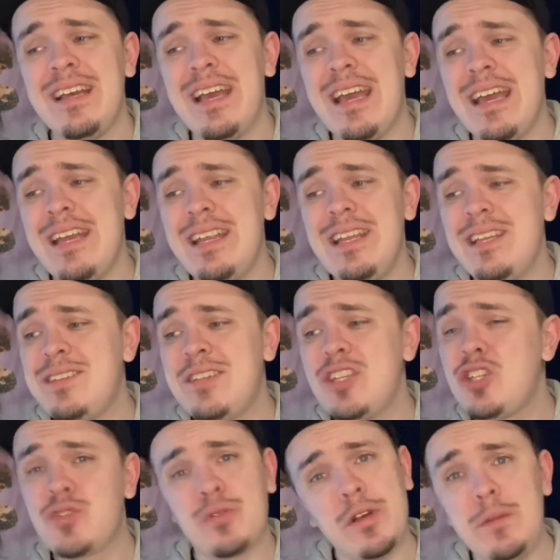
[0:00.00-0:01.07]
And it
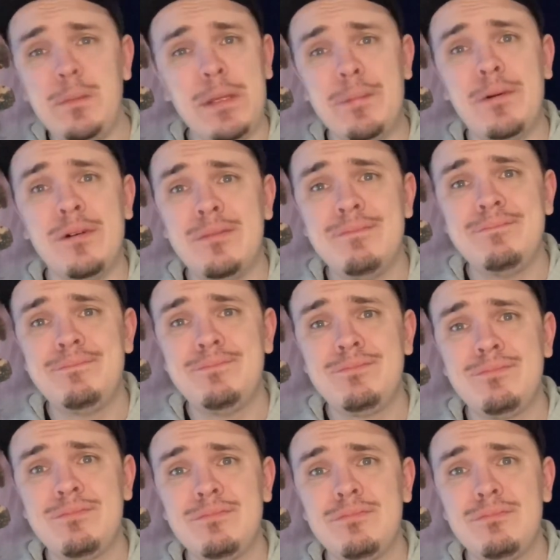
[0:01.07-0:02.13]
destroyed people.
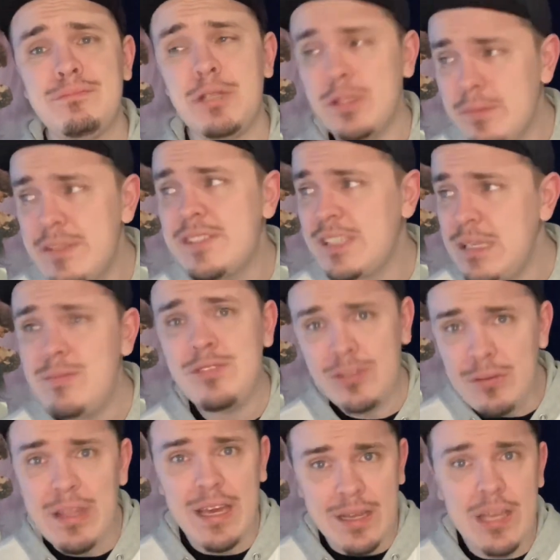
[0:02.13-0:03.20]
Pyramid schemes
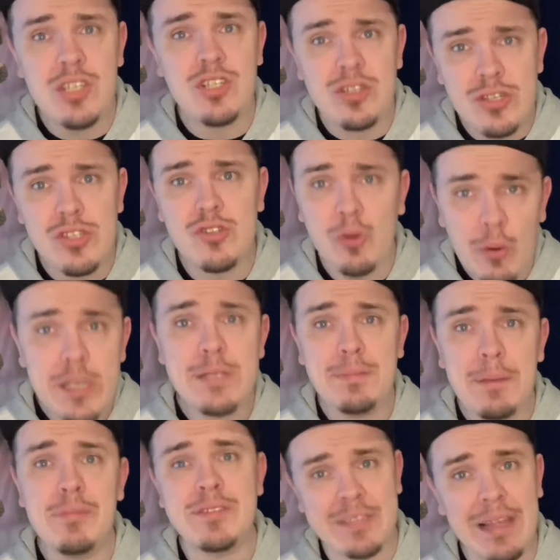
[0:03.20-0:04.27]
do that. It destroys
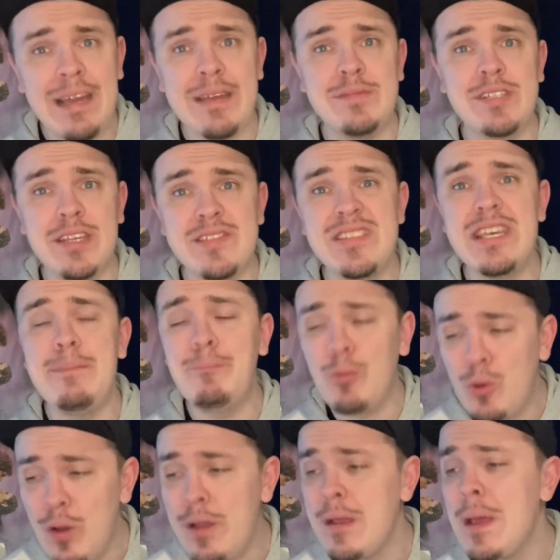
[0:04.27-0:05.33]
people's lives because they
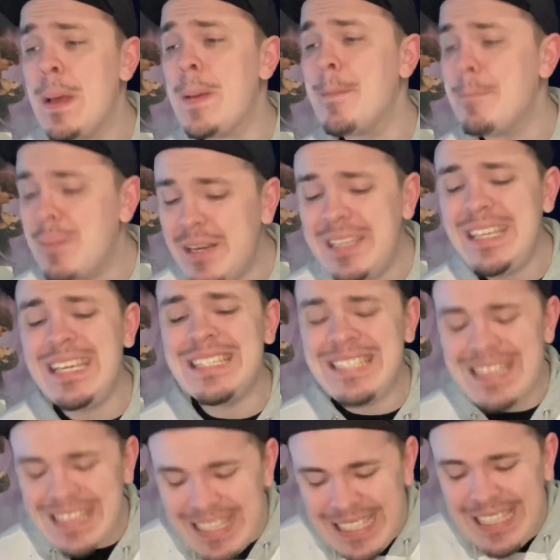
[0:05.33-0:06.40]
put money into
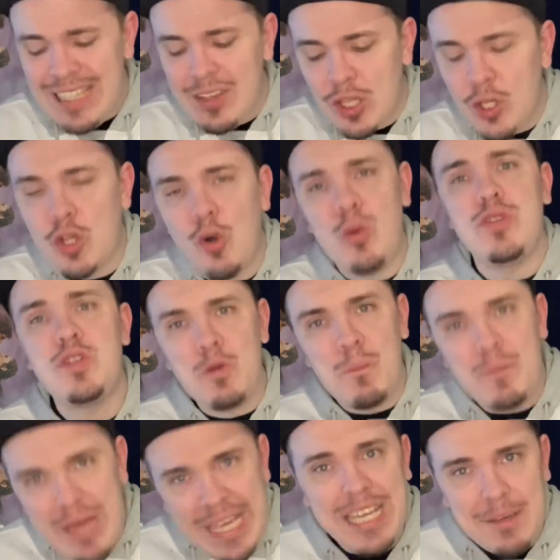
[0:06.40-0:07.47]
thinking they're going to
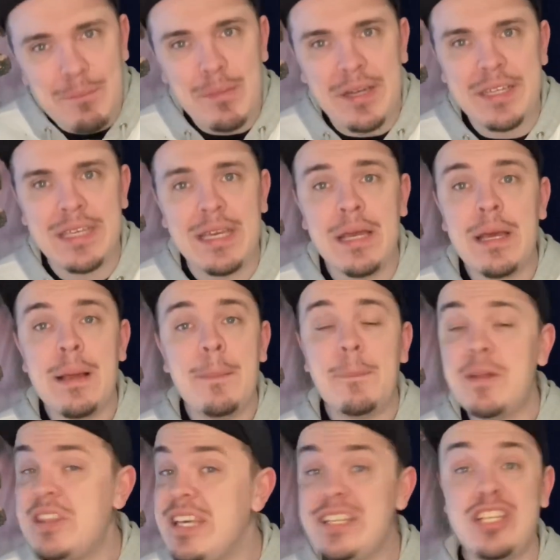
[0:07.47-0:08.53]
make money,
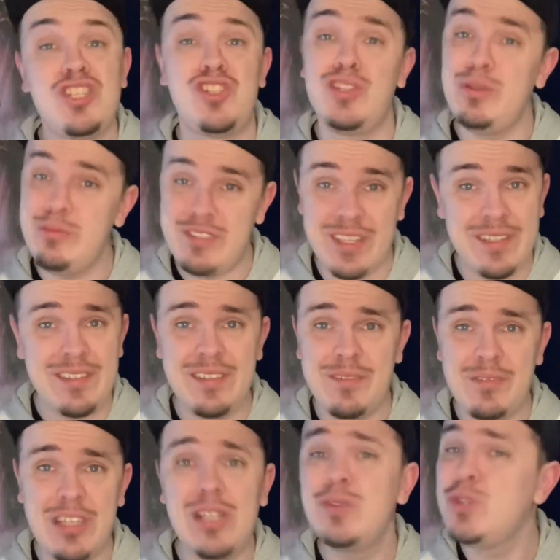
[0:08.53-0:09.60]
but they just lose it.
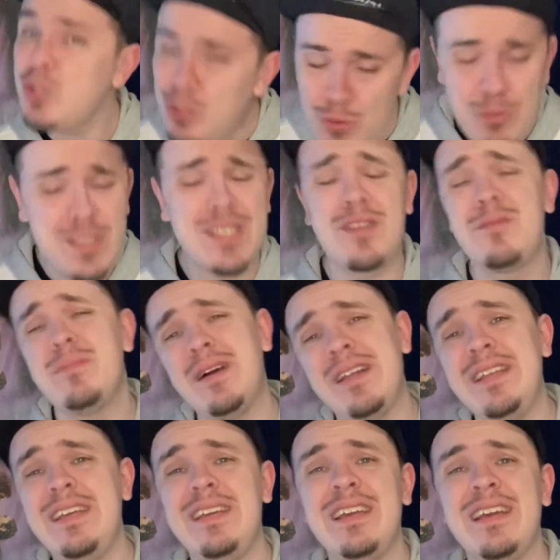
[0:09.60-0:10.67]
They lose their
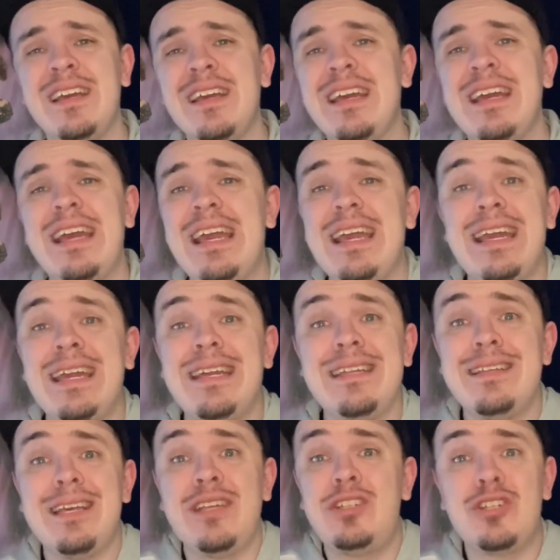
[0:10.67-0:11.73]
money,
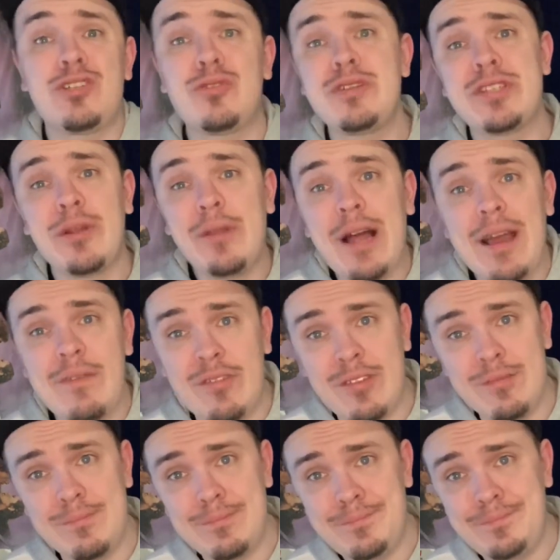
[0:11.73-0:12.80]
and it destroys their lives.